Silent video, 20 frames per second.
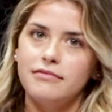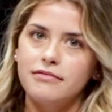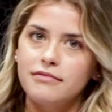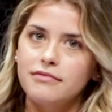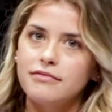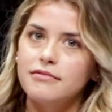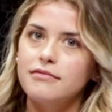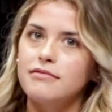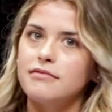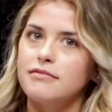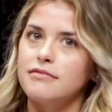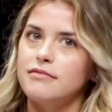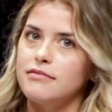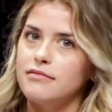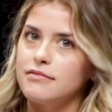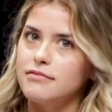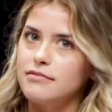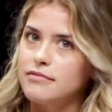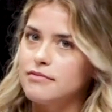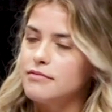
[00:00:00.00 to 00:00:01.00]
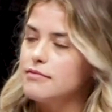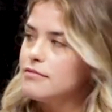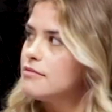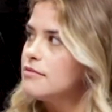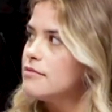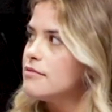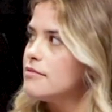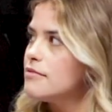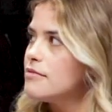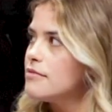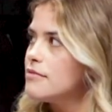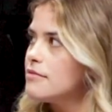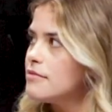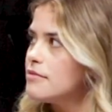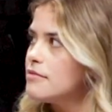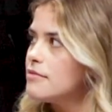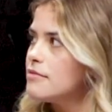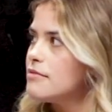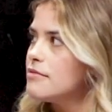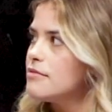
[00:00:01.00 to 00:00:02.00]

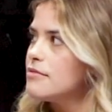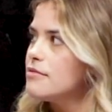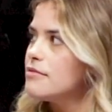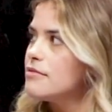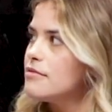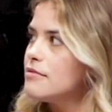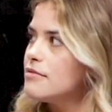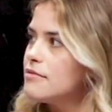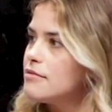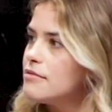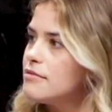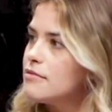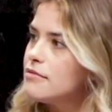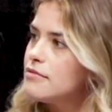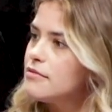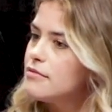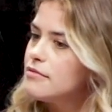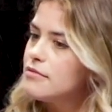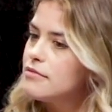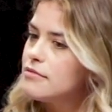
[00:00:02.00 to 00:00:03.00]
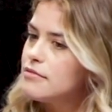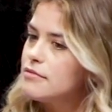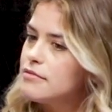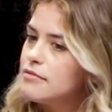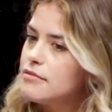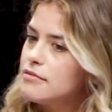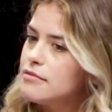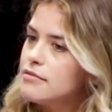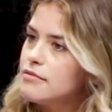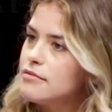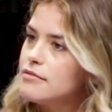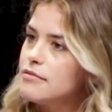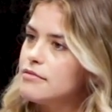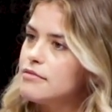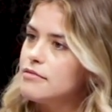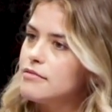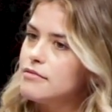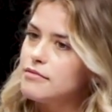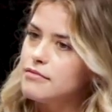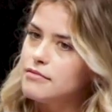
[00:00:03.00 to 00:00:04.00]

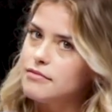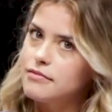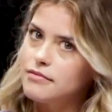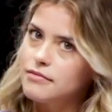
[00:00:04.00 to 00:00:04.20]
The person shown says nothing.